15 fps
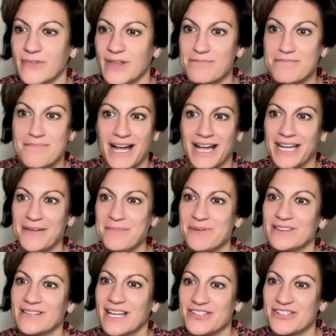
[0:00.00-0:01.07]
My
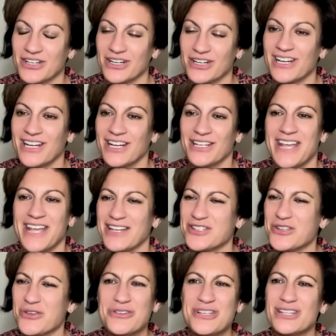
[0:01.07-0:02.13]
pleasure. Yeah,
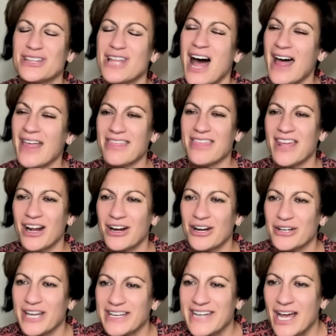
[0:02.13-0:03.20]
so there's a lot there.
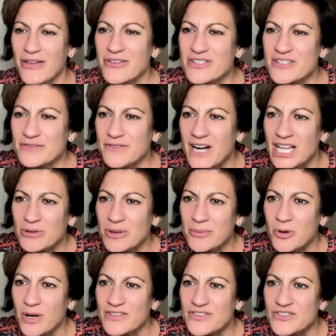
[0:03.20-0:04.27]
Okay, now there's a
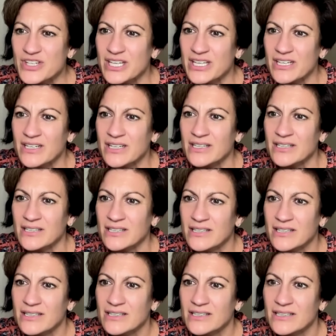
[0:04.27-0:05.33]
follow-up question.
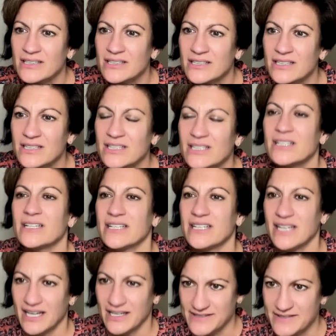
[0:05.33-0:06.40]

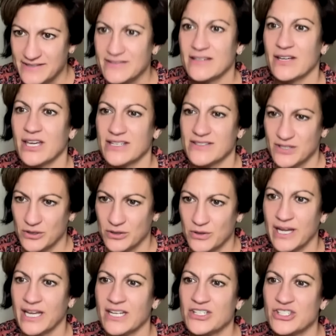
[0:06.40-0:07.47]
Yes. Okay, so
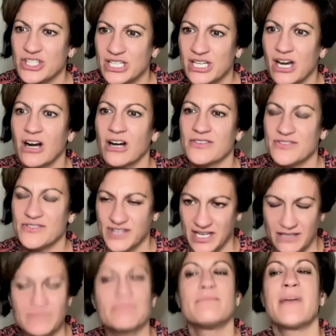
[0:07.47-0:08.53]
Angie, our
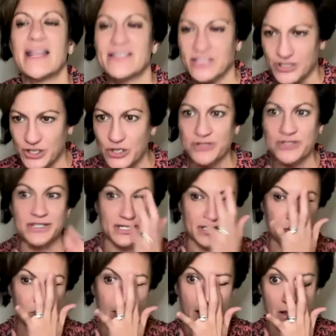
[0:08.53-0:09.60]
state, Massachusetts
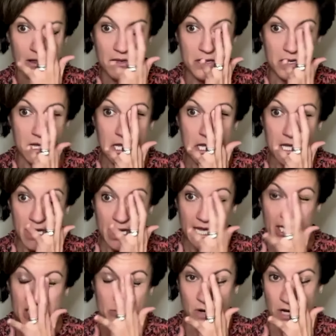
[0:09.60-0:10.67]
as well.
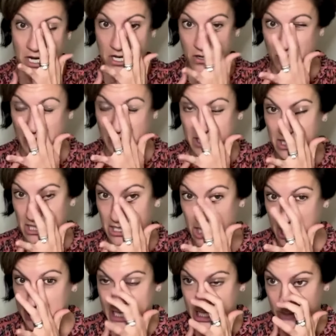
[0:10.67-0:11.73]
Anyone who is in
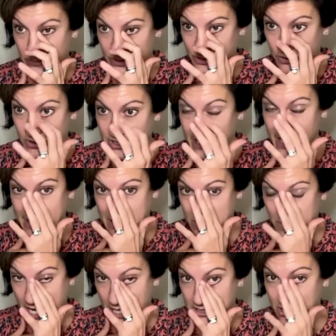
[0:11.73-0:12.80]
contact with students has to
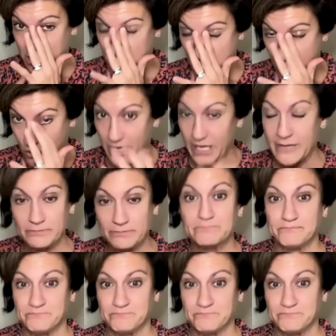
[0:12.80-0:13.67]
pass a Corey.